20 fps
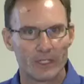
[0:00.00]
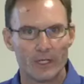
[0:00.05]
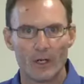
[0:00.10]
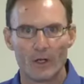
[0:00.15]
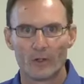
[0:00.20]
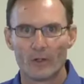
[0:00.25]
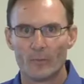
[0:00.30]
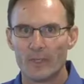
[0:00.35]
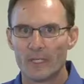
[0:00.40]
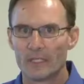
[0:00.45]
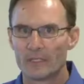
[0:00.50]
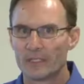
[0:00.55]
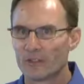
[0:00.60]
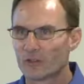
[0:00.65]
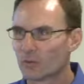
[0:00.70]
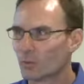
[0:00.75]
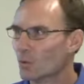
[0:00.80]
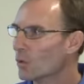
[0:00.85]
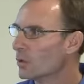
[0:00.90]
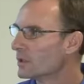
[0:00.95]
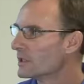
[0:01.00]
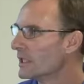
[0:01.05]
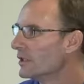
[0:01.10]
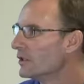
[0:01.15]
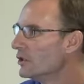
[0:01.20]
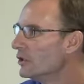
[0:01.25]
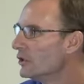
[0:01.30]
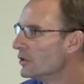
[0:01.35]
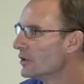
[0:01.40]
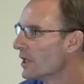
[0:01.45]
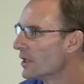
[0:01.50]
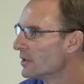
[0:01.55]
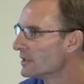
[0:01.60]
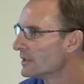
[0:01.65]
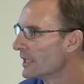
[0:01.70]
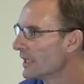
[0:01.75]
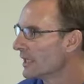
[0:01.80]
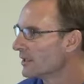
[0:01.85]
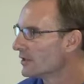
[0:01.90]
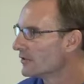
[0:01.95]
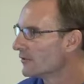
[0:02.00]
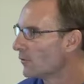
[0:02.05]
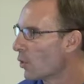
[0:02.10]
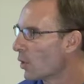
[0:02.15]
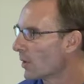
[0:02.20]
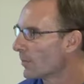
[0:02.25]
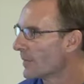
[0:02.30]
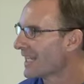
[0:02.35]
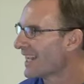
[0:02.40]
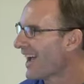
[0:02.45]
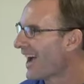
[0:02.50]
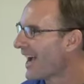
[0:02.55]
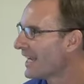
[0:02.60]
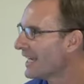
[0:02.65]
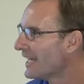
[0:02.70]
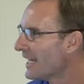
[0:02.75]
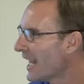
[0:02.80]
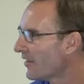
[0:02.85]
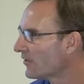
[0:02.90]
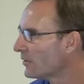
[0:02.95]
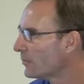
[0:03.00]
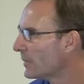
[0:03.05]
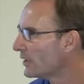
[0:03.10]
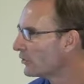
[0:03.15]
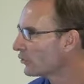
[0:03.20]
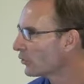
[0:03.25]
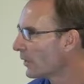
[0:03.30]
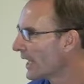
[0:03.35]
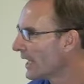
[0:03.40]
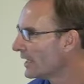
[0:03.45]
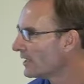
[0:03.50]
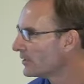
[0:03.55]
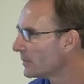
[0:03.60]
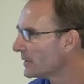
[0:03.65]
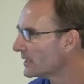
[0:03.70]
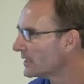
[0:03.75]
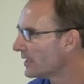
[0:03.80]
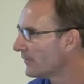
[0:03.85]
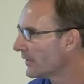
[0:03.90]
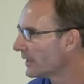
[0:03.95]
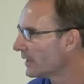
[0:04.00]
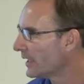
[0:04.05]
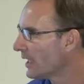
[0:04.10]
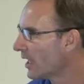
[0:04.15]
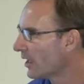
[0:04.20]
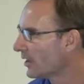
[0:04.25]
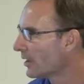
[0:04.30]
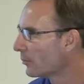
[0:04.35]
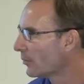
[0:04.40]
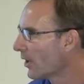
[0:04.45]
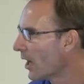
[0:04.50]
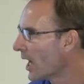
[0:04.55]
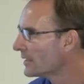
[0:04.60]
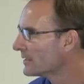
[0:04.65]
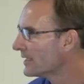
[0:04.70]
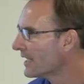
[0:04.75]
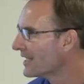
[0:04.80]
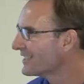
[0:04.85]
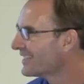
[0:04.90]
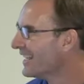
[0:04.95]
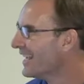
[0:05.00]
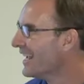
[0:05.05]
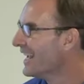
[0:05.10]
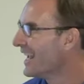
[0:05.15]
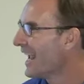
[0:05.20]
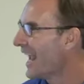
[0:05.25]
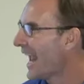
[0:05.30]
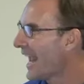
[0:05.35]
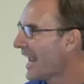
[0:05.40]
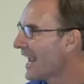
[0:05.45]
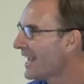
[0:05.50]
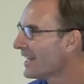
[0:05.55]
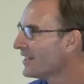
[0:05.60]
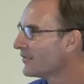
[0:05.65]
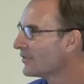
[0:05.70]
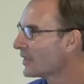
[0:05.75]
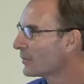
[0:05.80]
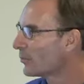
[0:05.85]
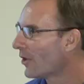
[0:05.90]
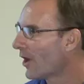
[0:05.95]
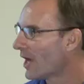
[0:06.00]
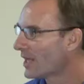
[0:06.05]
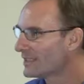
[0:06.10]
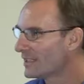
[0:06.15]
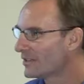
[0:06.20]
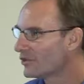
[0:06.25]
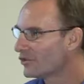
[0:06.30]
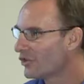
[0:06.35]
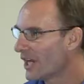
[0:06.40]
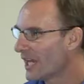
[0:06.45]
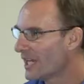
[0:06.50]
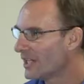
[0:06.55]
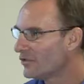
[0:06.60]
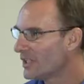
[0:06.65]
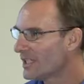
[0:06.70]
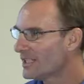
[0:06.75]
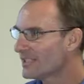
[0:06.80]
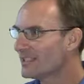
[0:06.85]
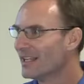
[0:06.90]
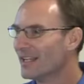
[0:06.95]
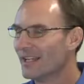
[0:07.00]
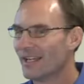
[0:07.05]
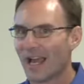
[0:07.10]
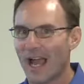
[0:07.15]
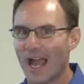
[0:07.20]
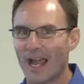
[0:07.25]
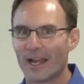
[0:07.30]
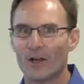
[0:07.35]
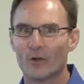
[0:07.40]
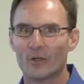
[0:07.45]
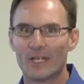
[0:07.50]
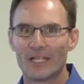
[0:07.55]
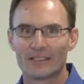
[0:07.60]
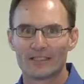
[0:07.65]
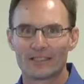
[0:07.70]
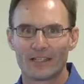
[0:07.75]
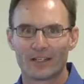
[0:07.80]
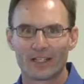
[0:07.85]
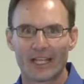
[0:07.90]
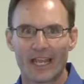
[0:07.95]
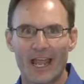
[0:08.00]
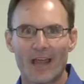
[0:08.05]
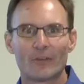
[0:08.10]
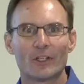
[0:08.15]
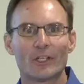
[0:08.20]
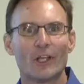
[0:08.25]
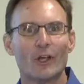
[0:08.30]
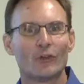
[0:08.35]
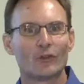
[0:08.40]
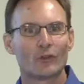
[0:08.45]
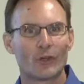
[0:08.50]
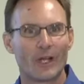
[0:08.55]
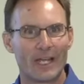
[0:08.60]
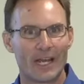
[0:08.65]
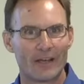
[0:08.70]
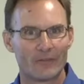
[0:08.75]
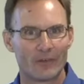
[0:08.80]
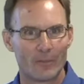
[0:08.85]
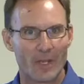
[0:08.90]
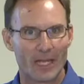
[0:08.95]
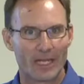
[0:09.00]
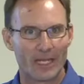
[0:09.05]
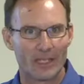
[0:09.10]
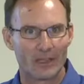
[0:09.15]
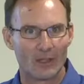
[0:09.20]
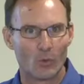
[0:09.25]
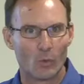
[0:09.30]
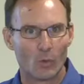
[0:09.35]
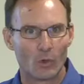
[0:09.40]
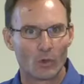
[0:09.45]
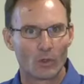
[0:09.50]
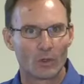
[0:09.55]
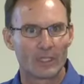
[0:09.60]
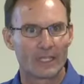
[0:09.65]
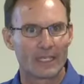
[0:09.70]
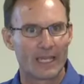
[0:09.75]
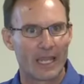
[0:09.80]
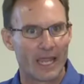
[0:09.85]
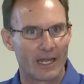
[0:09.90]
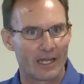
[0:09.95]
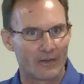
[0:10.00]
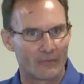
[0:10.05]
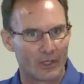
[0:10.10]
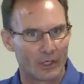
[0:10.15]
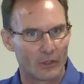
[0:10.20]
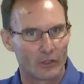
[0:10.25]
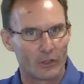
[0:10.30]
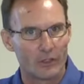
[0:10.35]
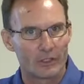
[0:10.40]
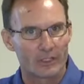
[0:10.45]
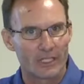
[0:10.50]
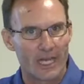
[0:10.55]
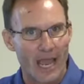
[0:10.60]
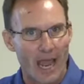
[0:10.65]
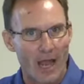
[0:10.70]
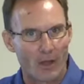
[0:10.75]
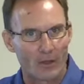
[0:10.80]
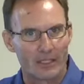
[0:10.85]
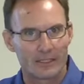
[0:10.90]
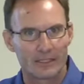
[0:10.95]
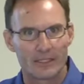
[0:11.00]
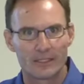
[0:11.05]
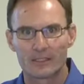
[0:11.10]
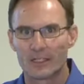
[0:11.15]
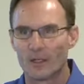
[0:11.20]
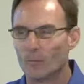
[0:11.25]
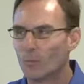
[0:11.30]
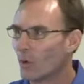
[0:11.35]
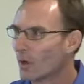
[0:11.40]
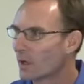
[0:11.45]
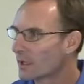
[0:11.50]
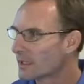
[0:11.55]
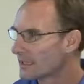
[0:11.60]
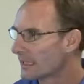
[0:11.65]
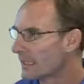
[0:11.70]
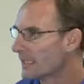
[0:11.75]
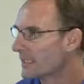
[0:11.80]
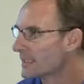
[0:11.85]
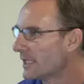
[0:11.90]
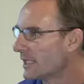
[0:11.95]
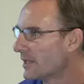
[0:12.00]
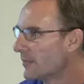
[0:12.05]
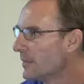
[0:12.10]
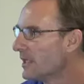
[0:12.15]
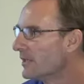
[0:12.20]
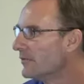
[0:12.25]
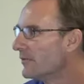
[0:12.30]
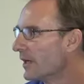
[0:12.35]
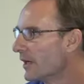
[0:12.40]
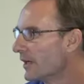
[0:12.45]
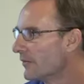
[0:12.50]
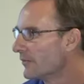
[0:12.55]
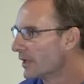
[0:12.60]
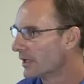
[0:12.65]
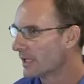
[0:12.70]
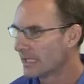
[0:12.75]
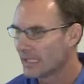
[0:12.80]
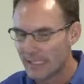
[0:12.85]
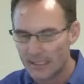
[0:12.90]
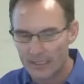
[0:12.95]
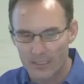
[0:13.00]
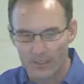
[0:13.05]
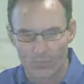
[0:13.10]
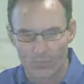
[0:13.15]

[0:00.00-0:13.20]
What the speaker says: know the business rules and do those things for me. I didn't have to be trained specifically on the process, and if the process changes, I don't necessarily have to go train everybody in the world again. If they're used to how the system works, it's going to be very, very easy